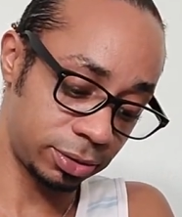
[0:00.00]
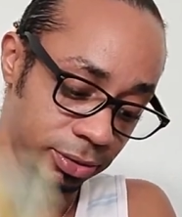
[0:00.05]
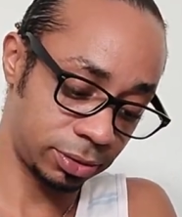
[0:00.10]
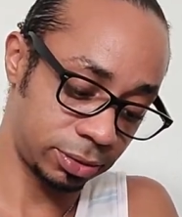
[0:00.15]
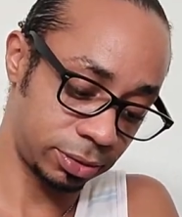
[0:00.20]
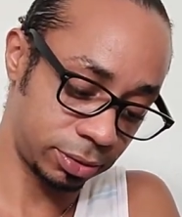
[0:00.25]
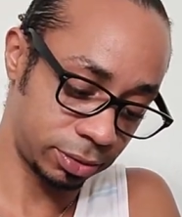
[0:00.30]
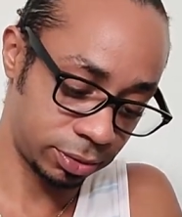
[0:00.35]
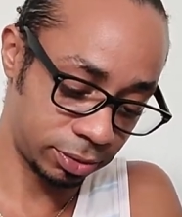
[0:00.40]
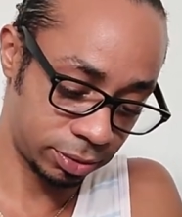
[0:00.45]

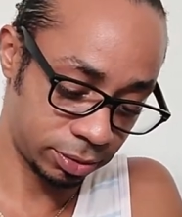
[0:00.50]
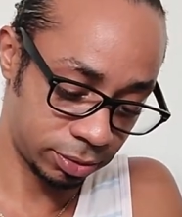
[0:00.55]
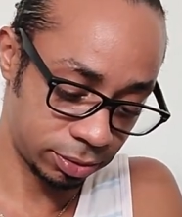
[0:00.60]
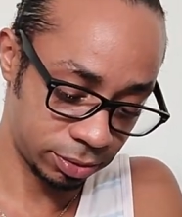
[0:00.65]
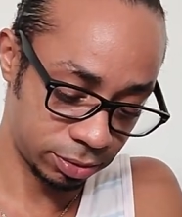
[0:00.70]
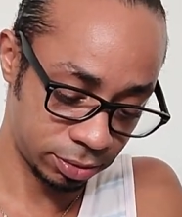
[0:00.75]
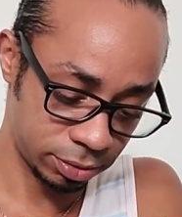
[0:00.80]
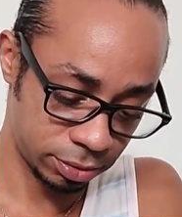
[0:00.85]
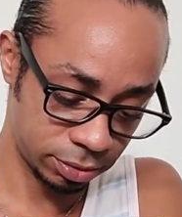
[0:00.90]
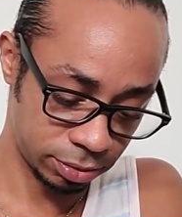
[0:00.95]

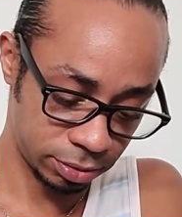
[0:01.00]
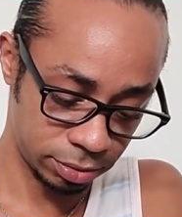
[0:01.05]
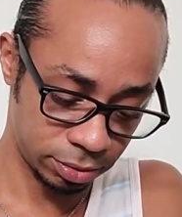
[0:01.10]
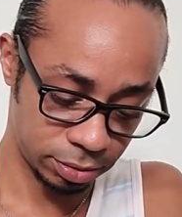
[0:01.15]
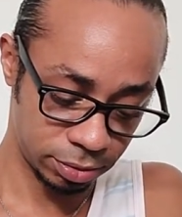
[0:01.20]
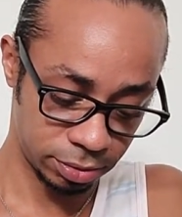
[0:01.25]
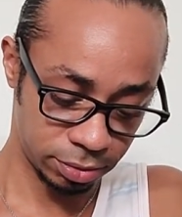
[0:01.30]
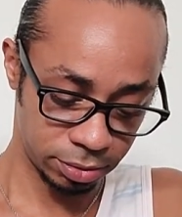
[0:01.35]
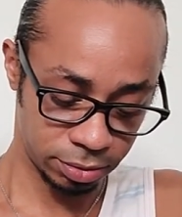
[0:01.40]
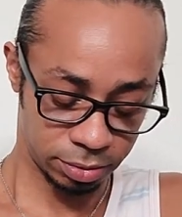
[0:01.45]

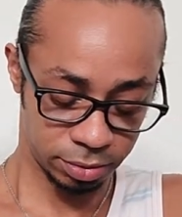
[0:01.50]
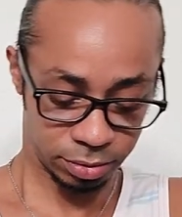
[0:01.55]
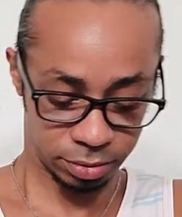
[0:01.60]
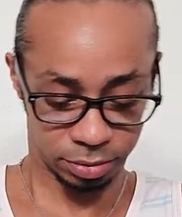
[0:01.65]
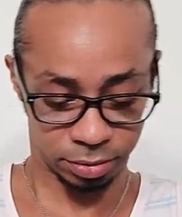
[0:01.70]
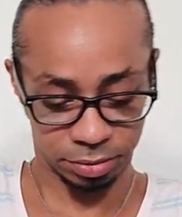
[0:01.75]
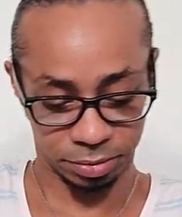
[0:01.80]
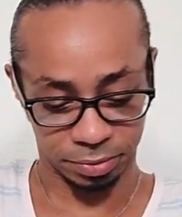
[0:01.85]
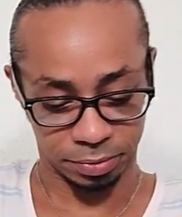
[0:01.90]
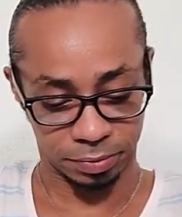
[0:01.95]
Nothing is said.